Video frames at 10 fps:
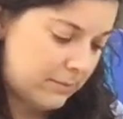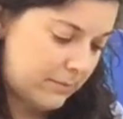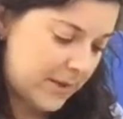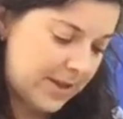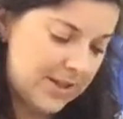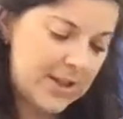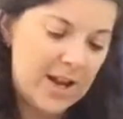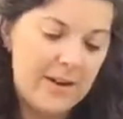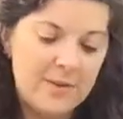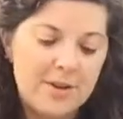because it didn't
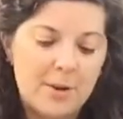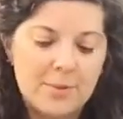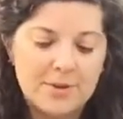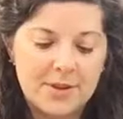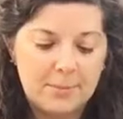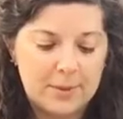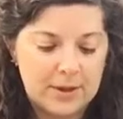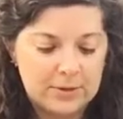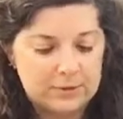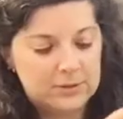have the double
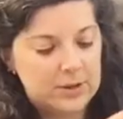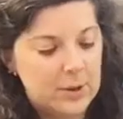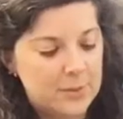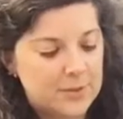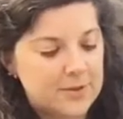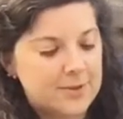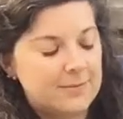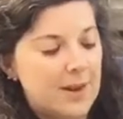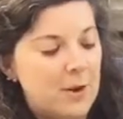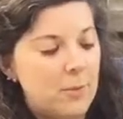zipper. It
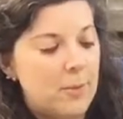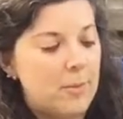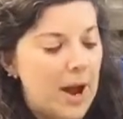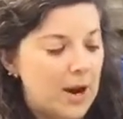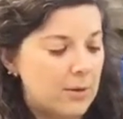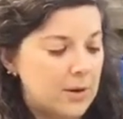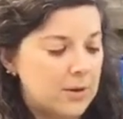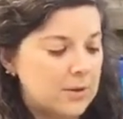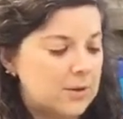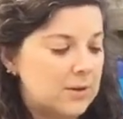would be
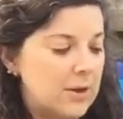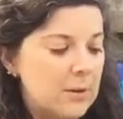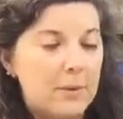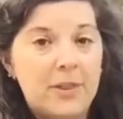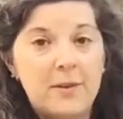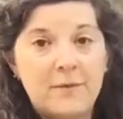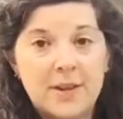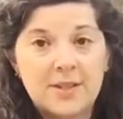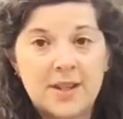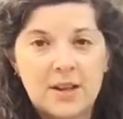backwards. But they
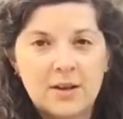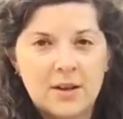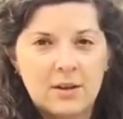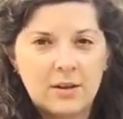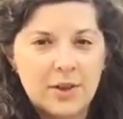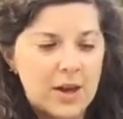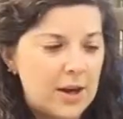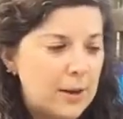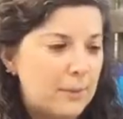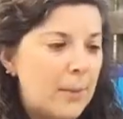fixed it on
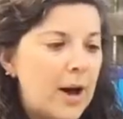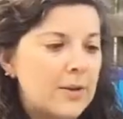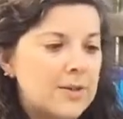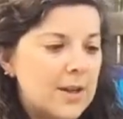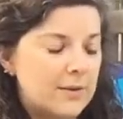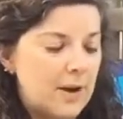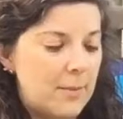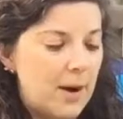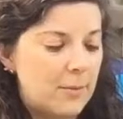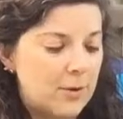the models that have
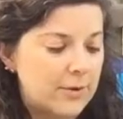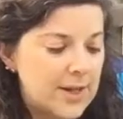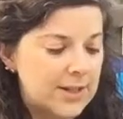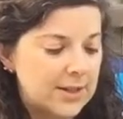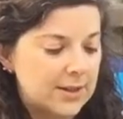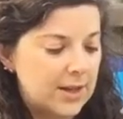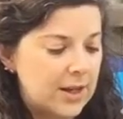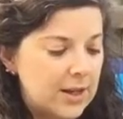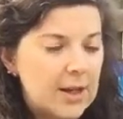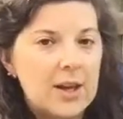come out more
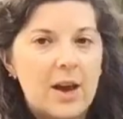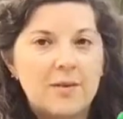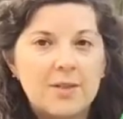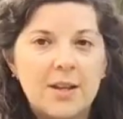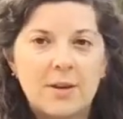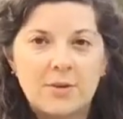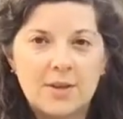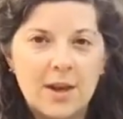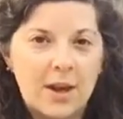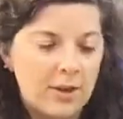recently. I've seen those
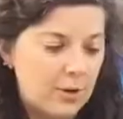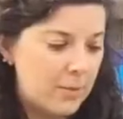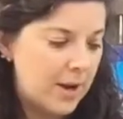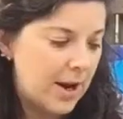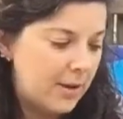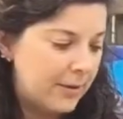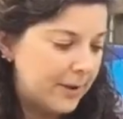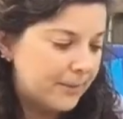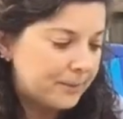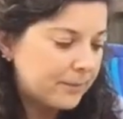at the LL Bean
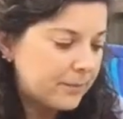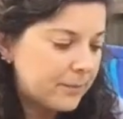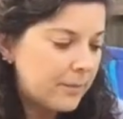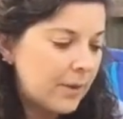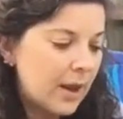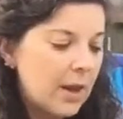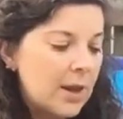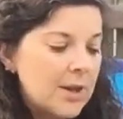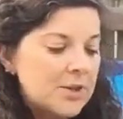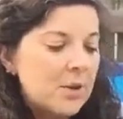outlet.
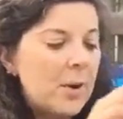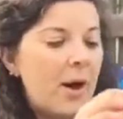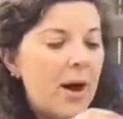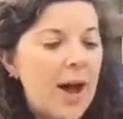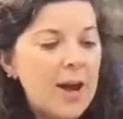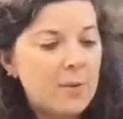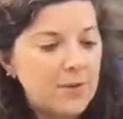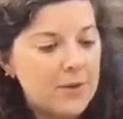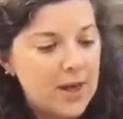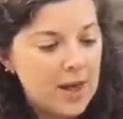So anyway, I'll hike
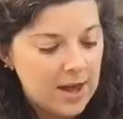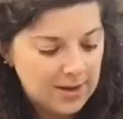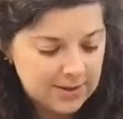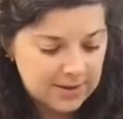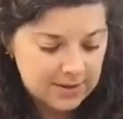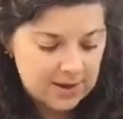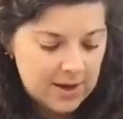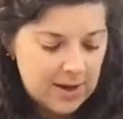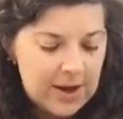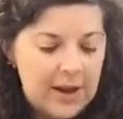with this,
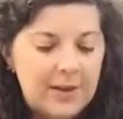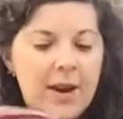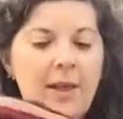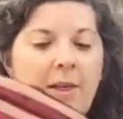and then I